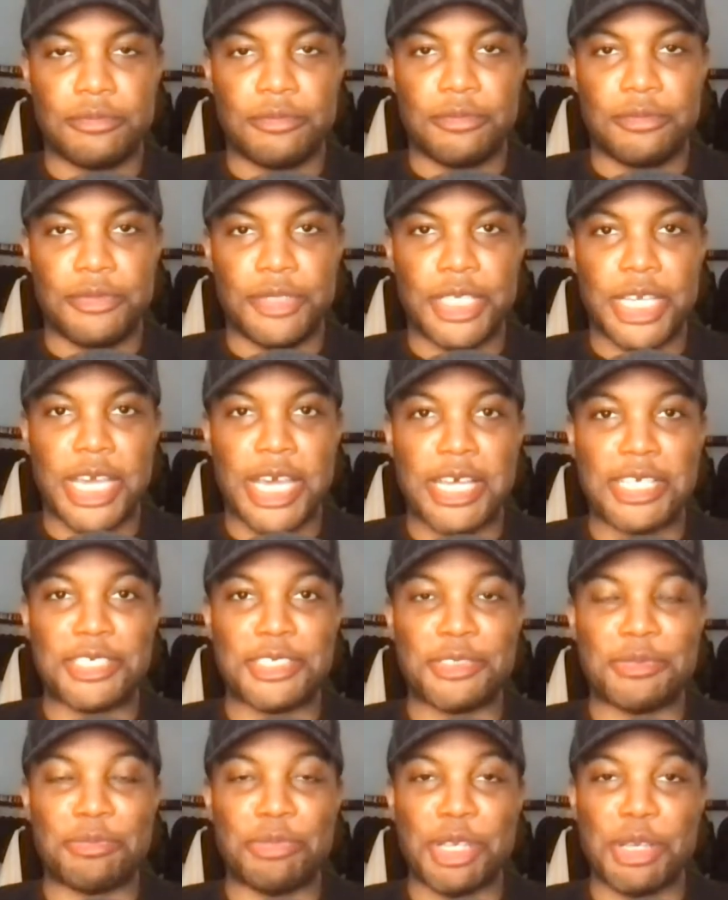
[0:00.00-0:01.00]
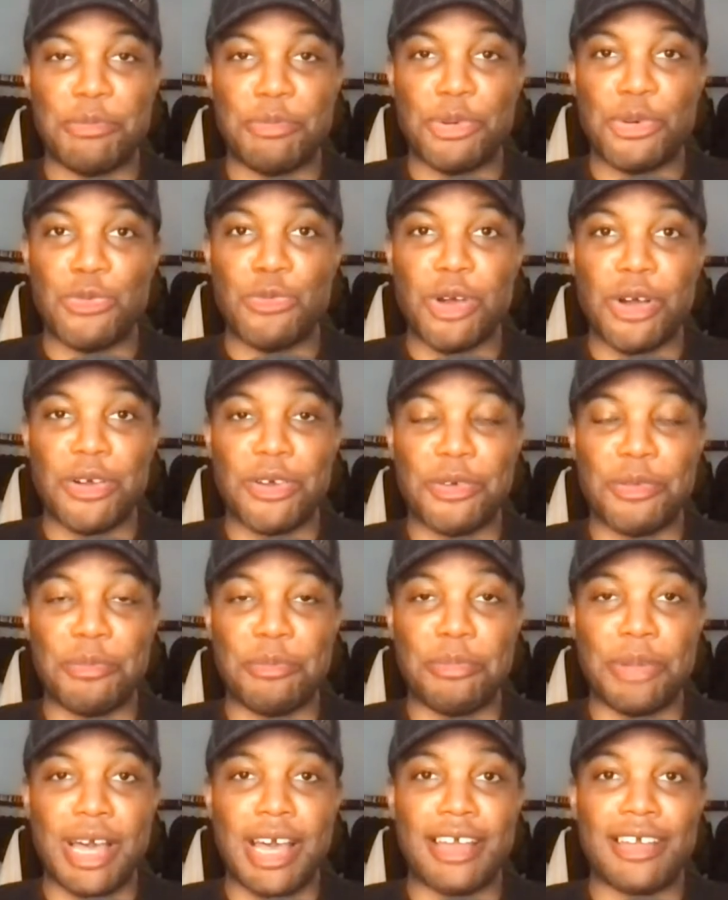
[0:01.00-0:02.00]
Yes, people, welcome
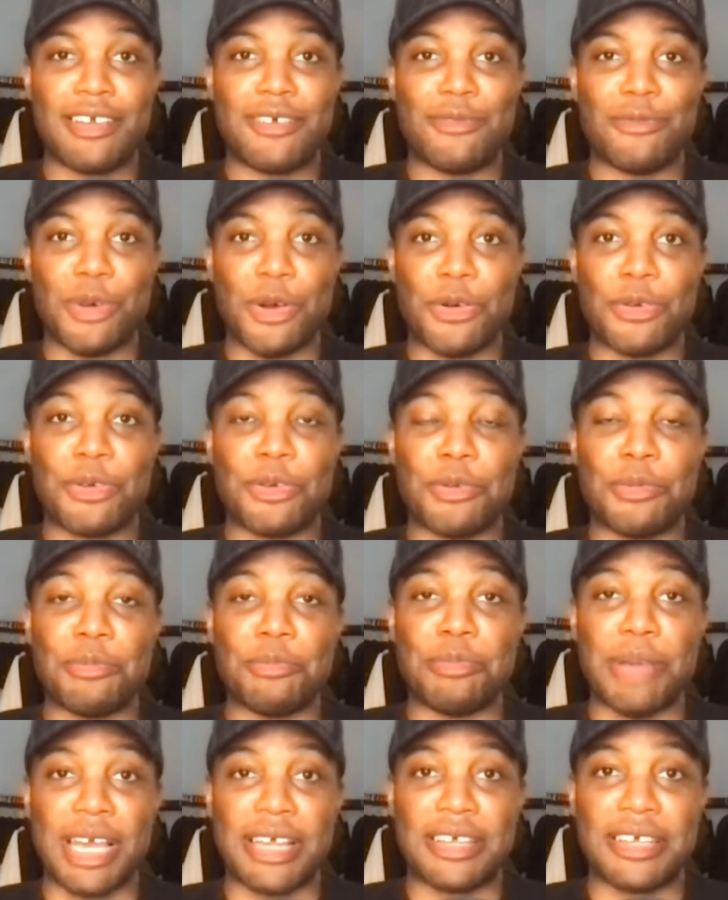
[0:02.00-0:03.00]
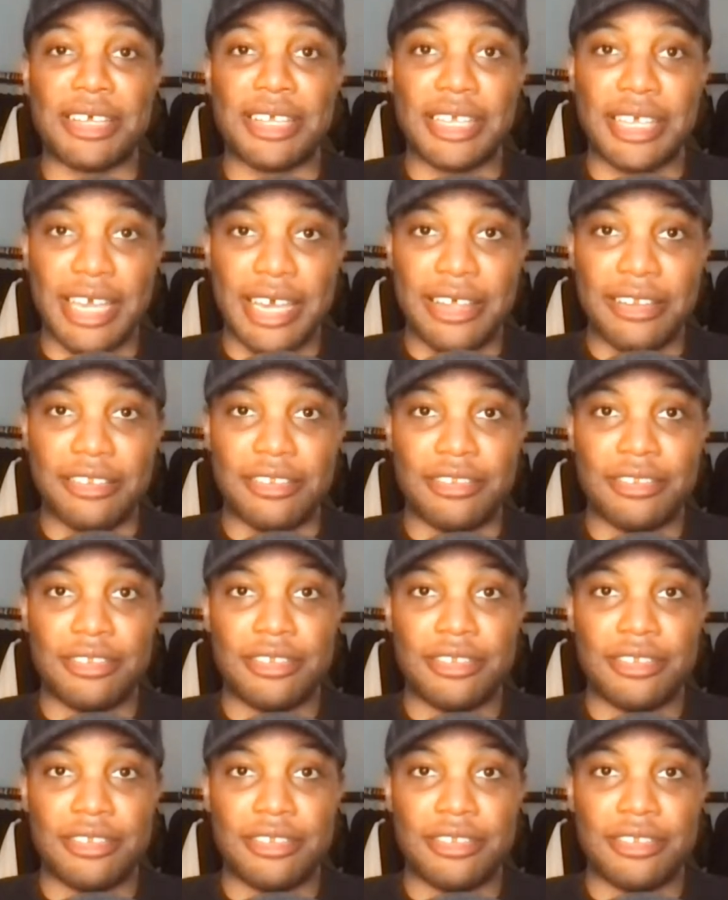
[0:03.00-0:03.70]
back. Welcome back again.